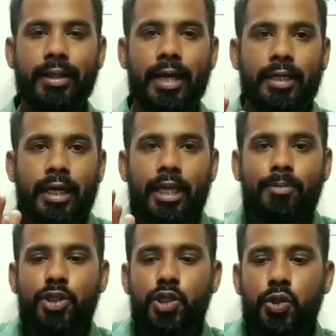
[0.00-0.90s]
that
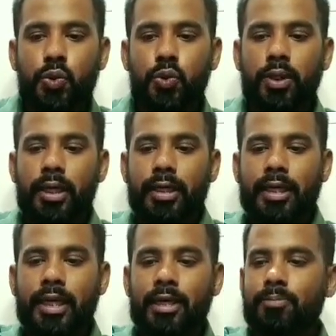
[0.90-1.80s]
helps to
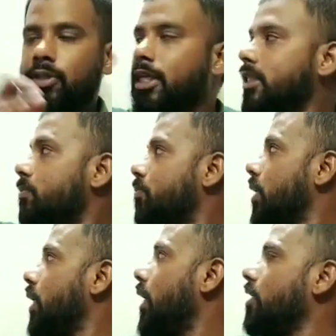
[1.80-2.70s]
keep these
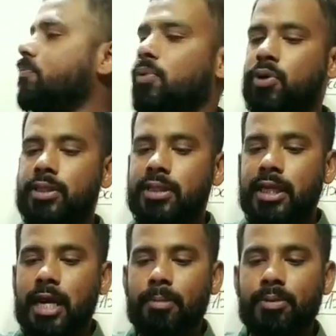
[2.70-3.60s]
pre and post
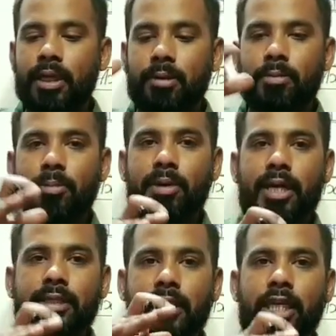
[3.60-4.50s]
synaptic
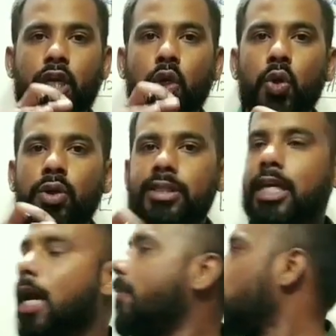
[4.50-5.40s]
membranes in close